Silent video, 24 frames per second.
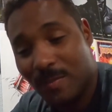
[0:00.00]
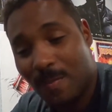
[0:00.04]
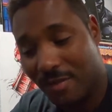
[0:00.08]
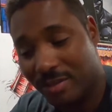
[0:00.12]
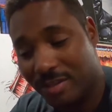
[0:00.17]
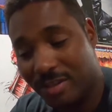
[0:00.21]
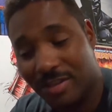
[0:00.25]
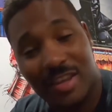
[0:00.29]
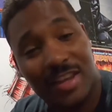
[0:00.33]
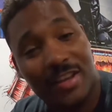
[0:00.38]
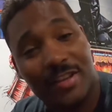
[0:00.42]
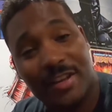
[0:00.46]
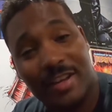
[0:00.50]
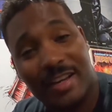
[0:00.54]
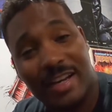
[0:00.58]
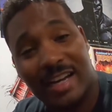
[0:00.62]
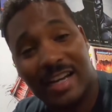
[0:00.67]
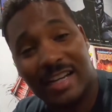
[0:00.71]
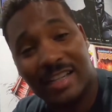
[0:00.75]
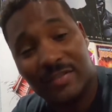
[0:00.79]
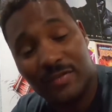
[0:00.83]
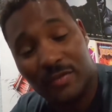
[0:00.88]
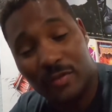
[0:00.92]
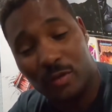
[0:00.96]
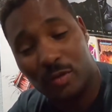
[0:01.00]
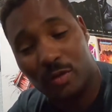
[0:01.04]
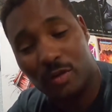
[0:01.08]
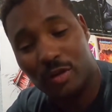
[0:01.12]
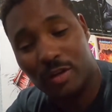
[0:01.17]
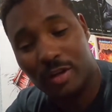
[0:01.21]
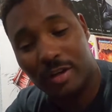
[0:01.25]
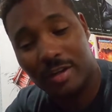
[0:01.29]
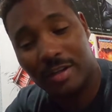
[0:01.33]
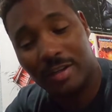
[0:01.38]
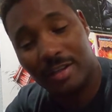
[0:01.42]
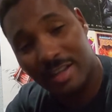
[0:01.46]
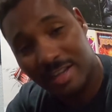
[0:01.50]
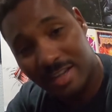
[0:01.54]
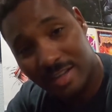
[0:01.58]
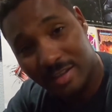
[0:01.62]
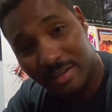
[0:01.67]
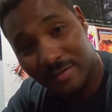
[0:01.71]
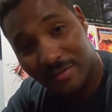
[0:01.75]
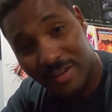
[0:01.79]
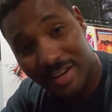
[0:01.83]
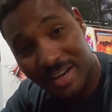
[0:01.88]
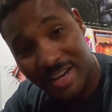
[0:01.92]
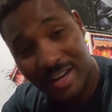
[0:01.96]
I want to thank you guys for clicking
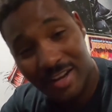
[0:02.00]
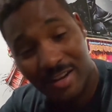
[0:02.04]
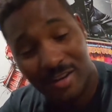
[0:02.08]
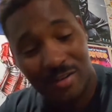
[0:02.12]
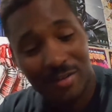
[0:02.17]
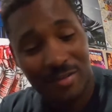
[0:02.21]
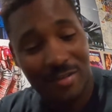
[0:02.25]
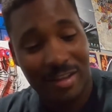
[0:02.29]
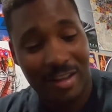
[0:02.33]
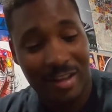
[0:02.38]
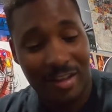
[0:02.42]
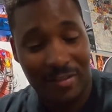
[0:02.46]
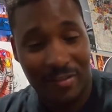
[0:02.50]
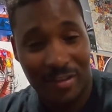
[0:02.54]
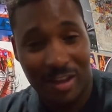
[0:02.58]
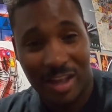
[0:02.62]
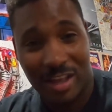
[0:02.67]
the video